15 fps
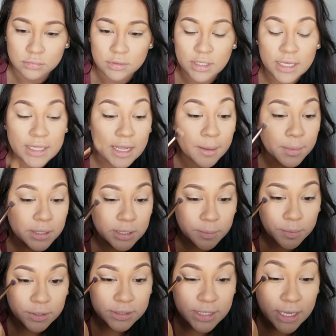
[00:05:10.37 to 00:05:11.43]
And I'm going to
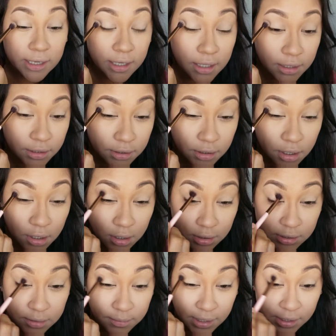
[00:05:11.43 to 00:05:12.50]
put that color all
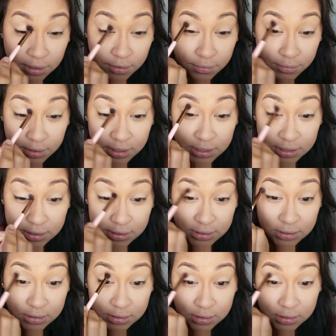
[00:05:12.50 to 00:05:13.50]
in my crease.